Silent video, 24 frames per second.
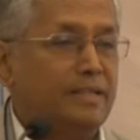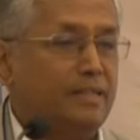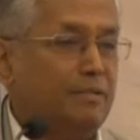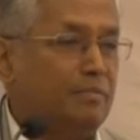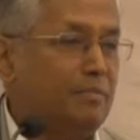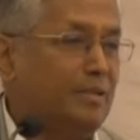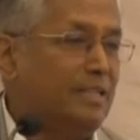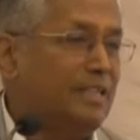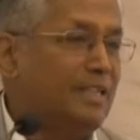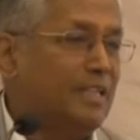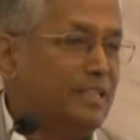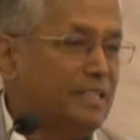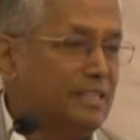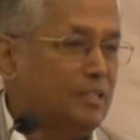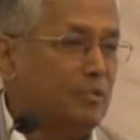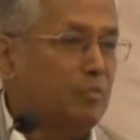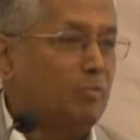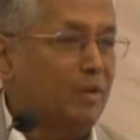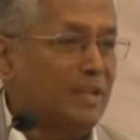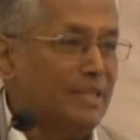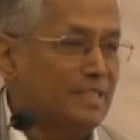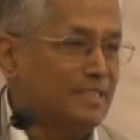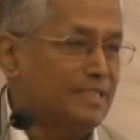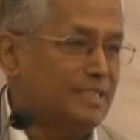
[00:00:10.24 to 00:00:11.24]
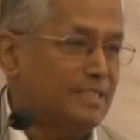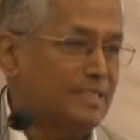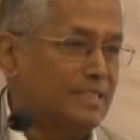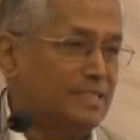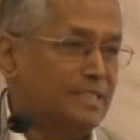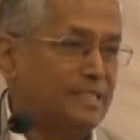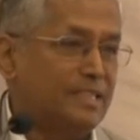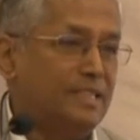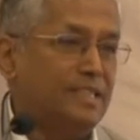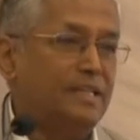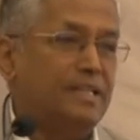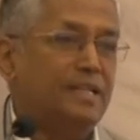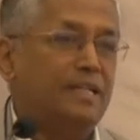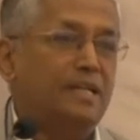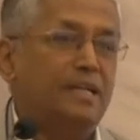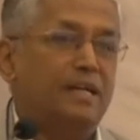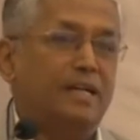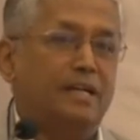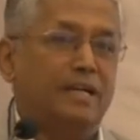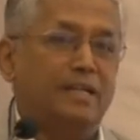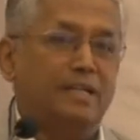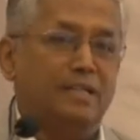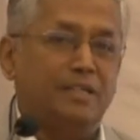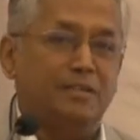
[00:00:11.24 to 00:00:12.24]
and many other places,
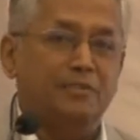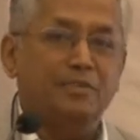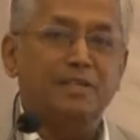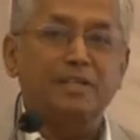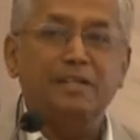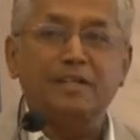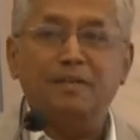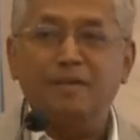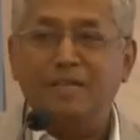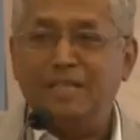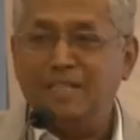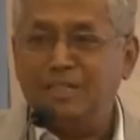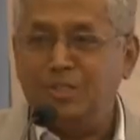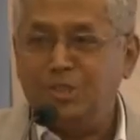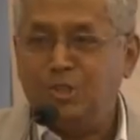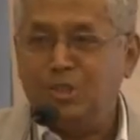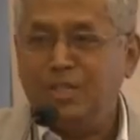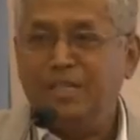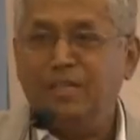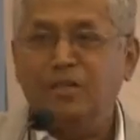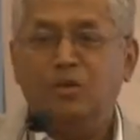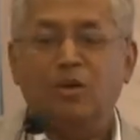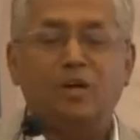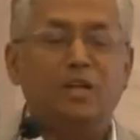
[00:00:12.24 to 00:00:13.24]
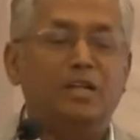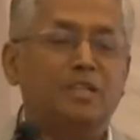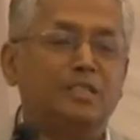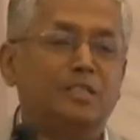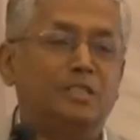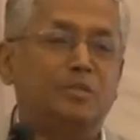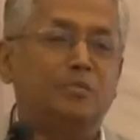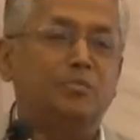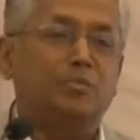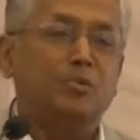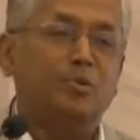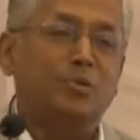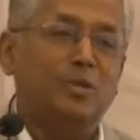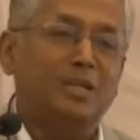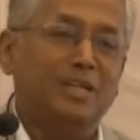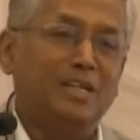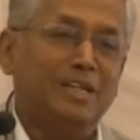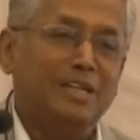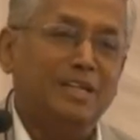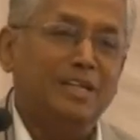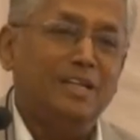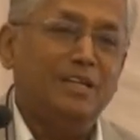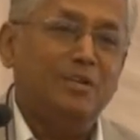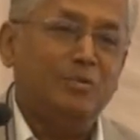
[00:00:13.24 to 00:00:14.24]
uh, even engineering college in Pune
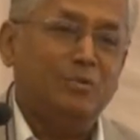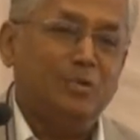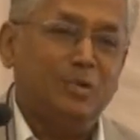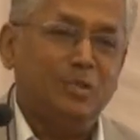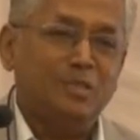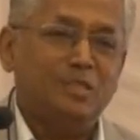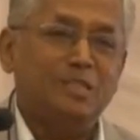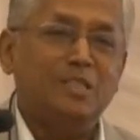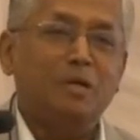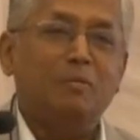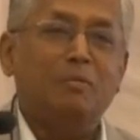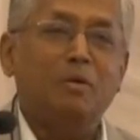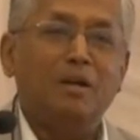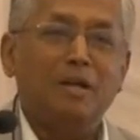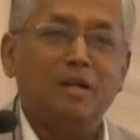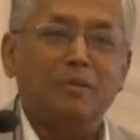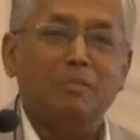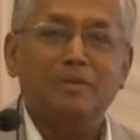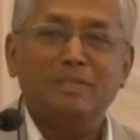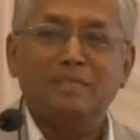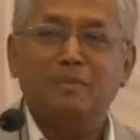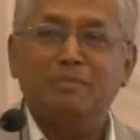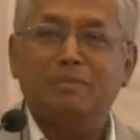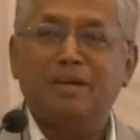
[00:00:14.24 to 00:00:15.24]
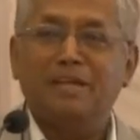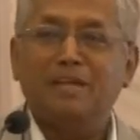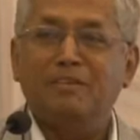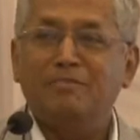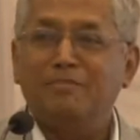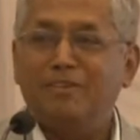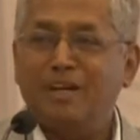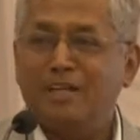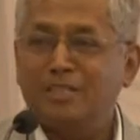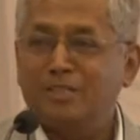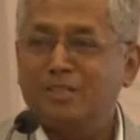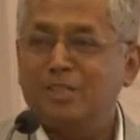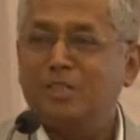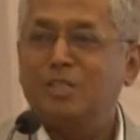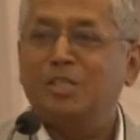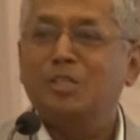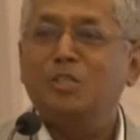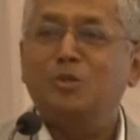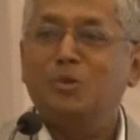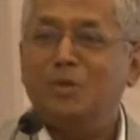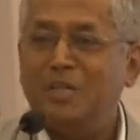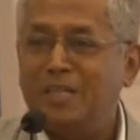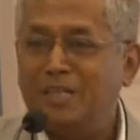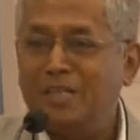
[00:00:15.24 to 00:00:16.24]
was doubled up as a manufacturing
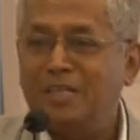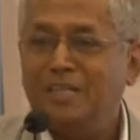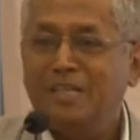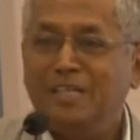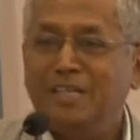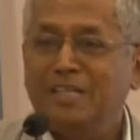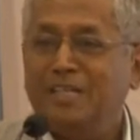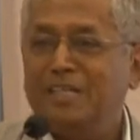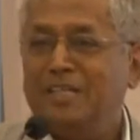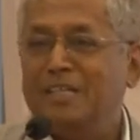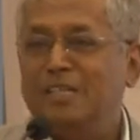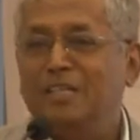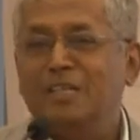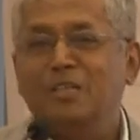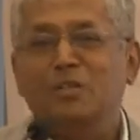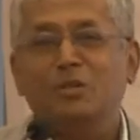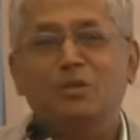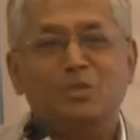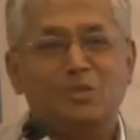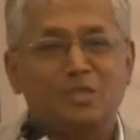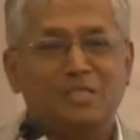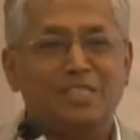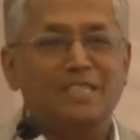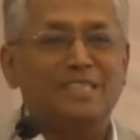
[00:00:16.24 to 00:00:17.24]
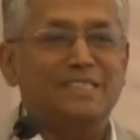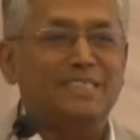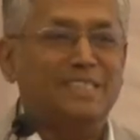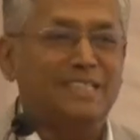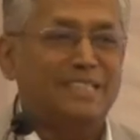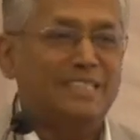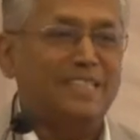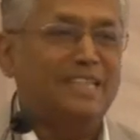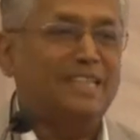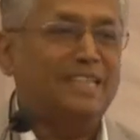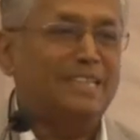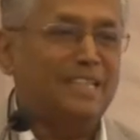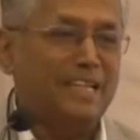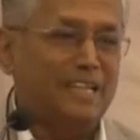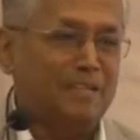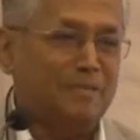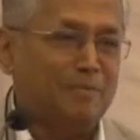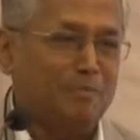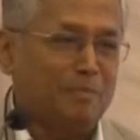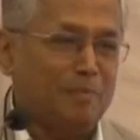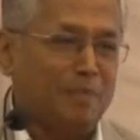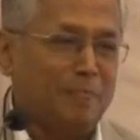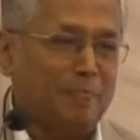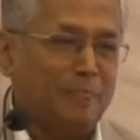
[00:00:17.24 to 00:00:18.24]
unit in those days at that
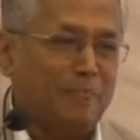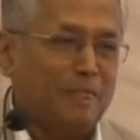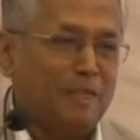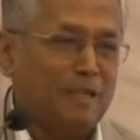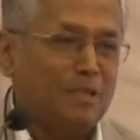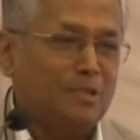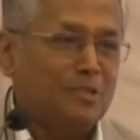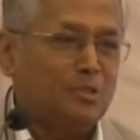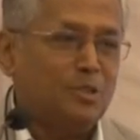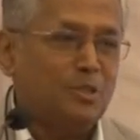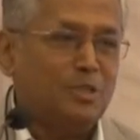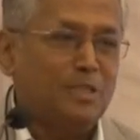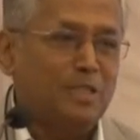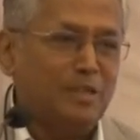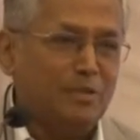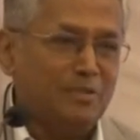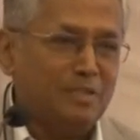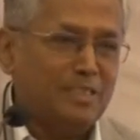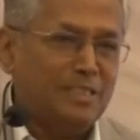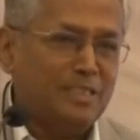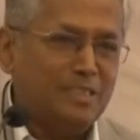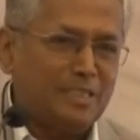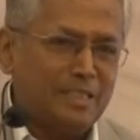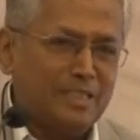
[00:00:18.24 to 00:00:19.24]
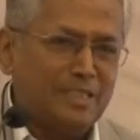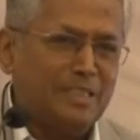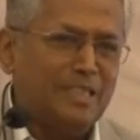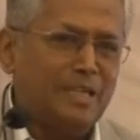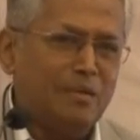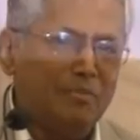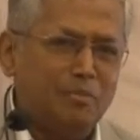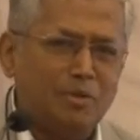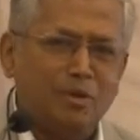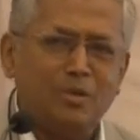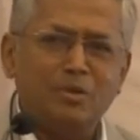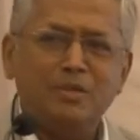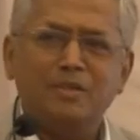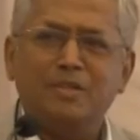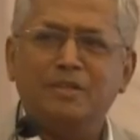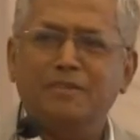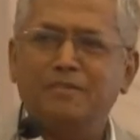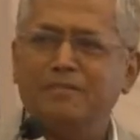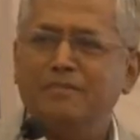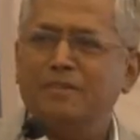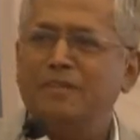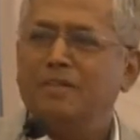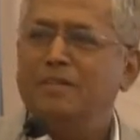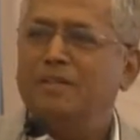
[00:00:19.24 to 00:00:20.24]
time. So there was a certain amount
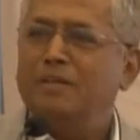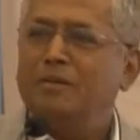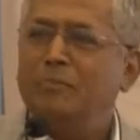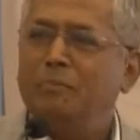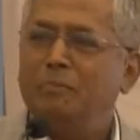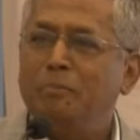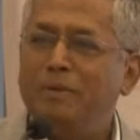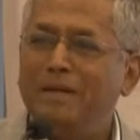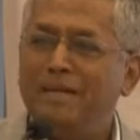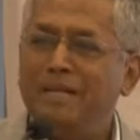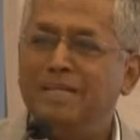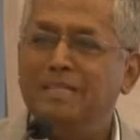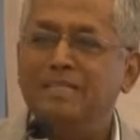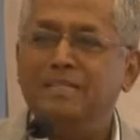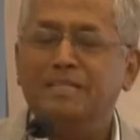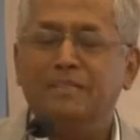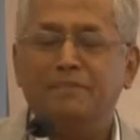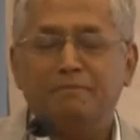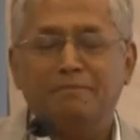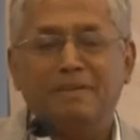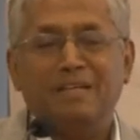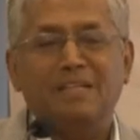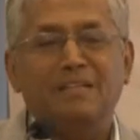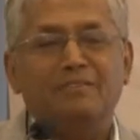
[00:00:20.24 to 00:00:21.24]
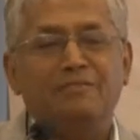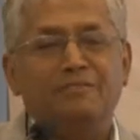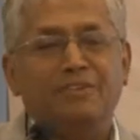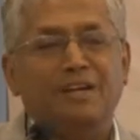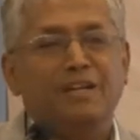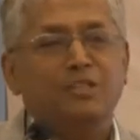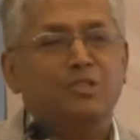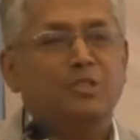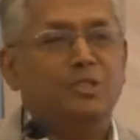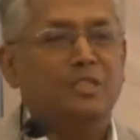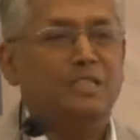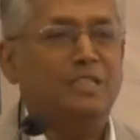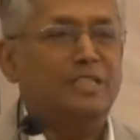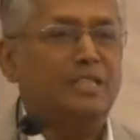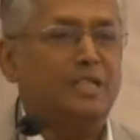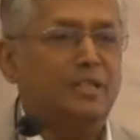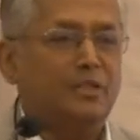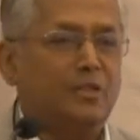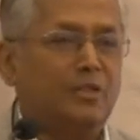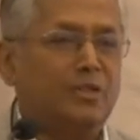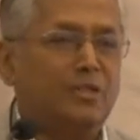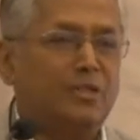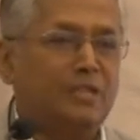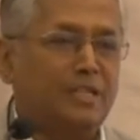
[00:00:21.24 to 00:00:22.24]
of base of manufacturing that
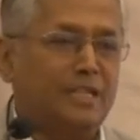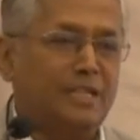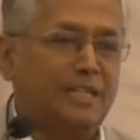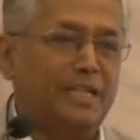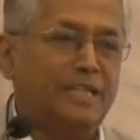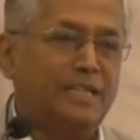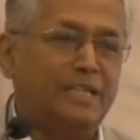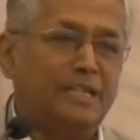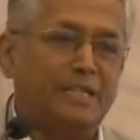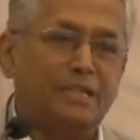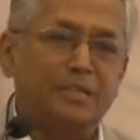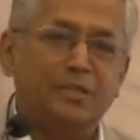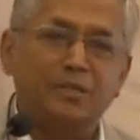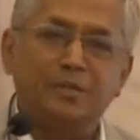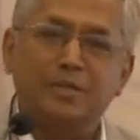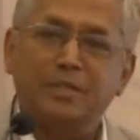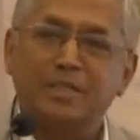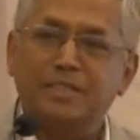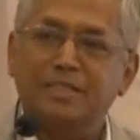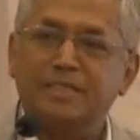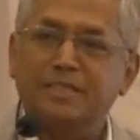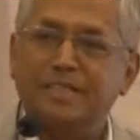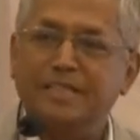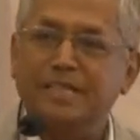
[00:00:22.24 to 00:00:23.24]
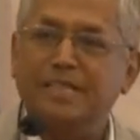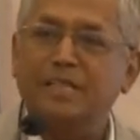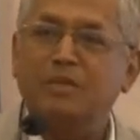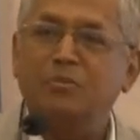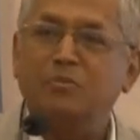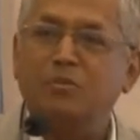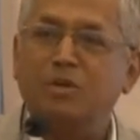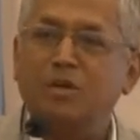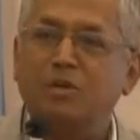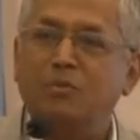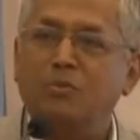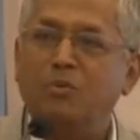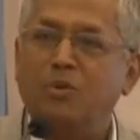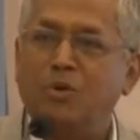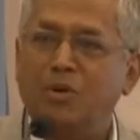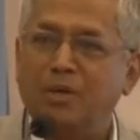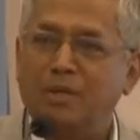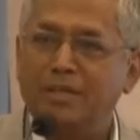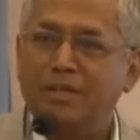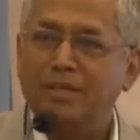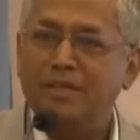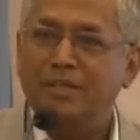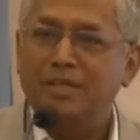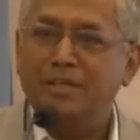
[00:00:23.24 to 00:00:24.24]
got created during the Second World
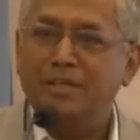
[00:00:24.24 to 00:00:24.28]
War.